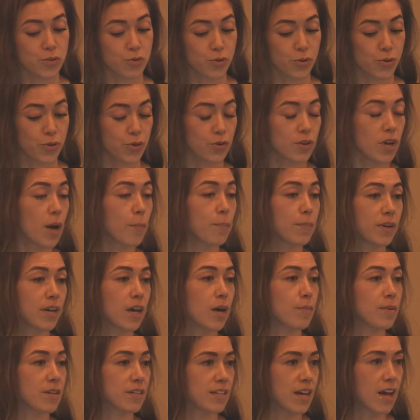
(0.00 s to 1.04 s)
to recruit
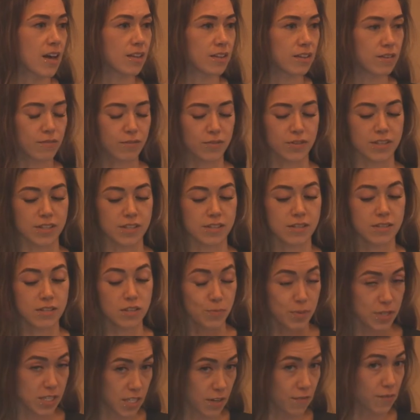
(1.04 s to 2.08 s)
up-and-coming talent for this
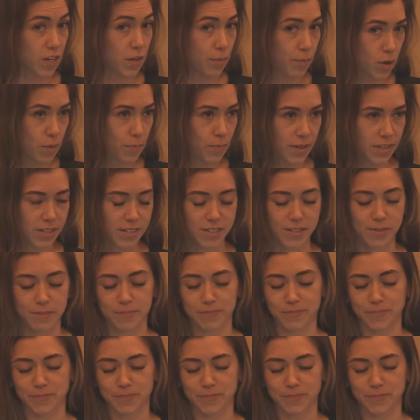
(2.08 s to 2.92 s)
specific purpose.